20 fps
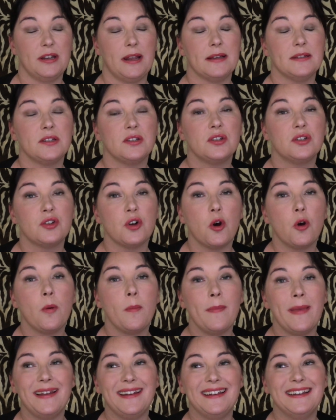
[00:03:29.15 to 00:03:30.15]
It has so
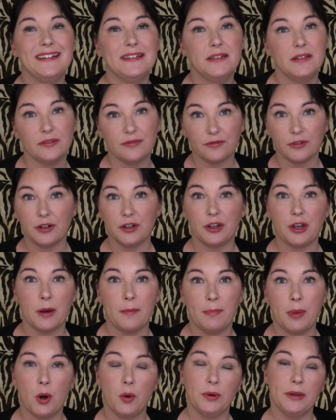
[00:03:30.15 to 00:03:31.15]
many different
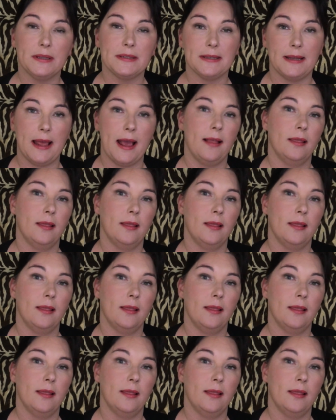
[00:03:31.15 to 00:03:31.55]
components and